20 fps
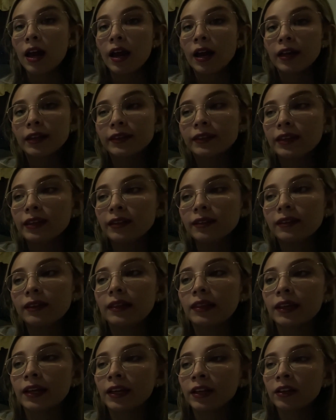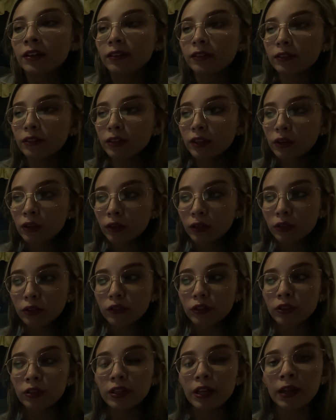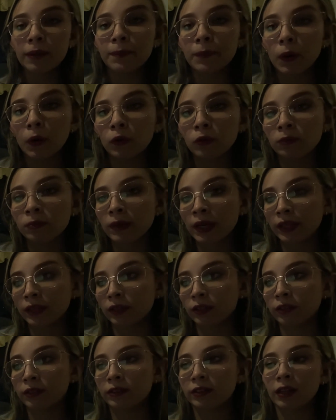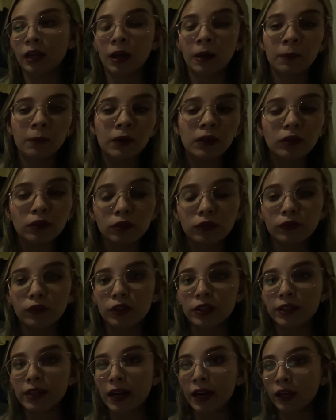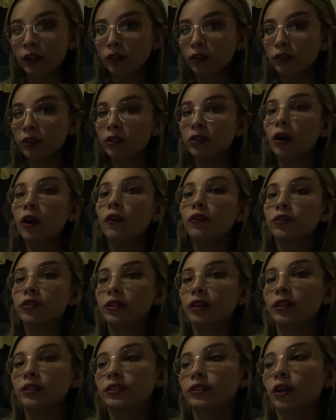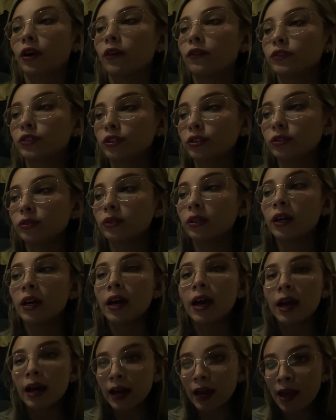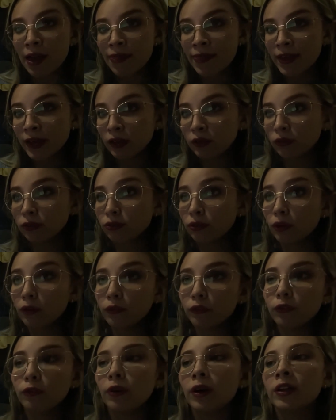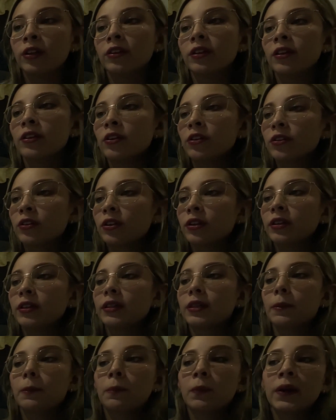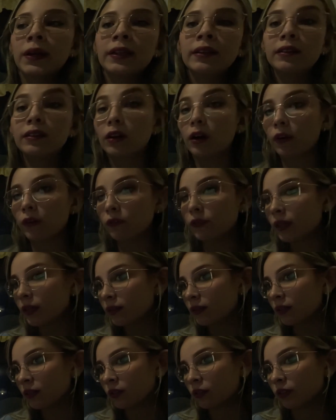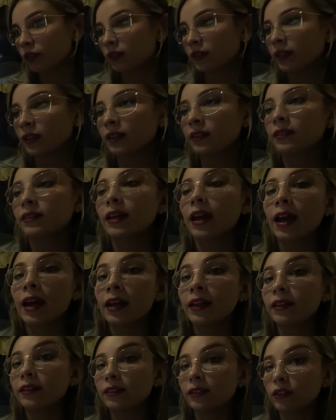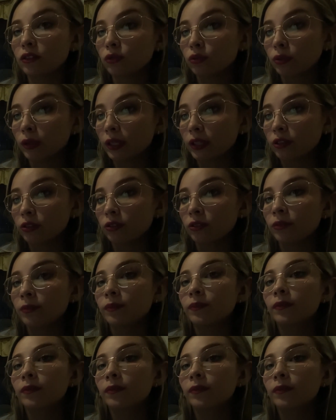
This leading us to the conclusion that both methods can be used for the diagnosis of SARS-CoV-2, and the use of one or another depends on the circumstance and the situation.